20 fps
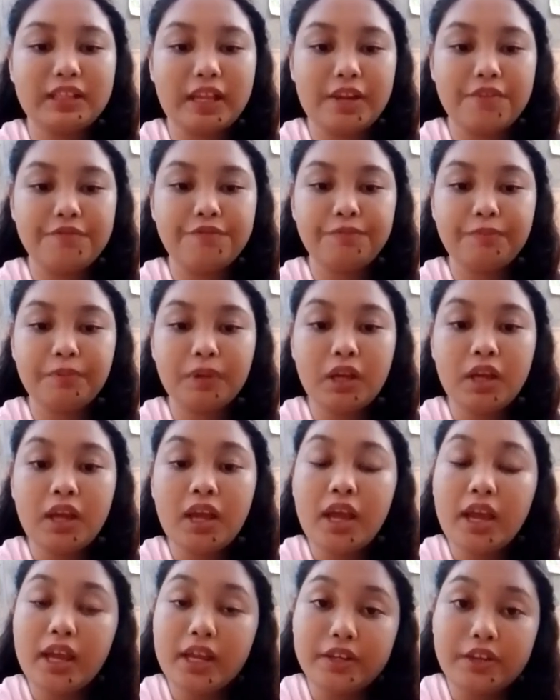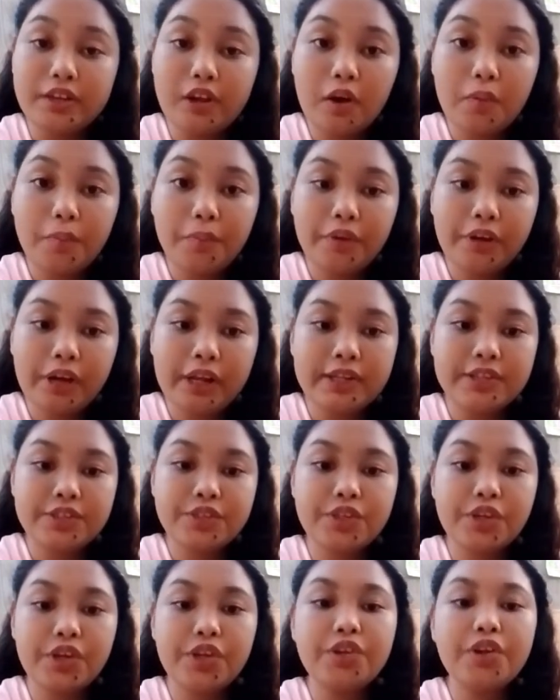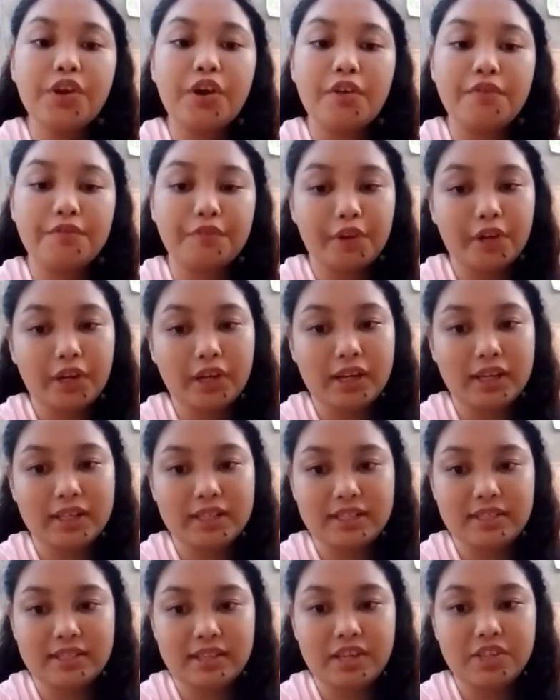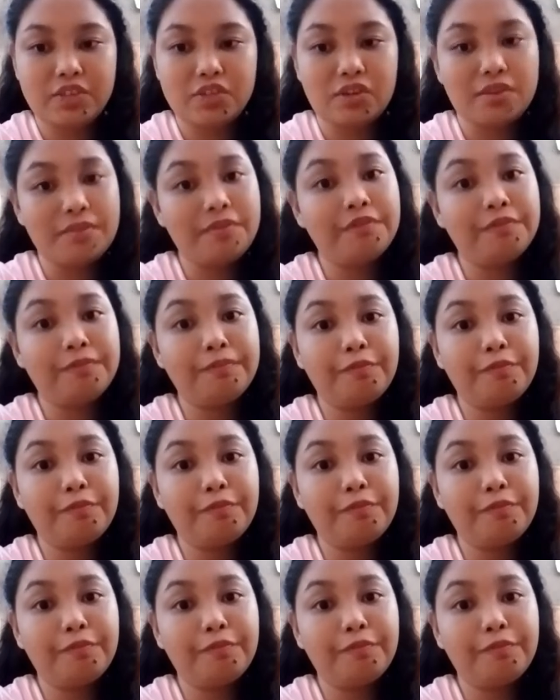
the operation of organization.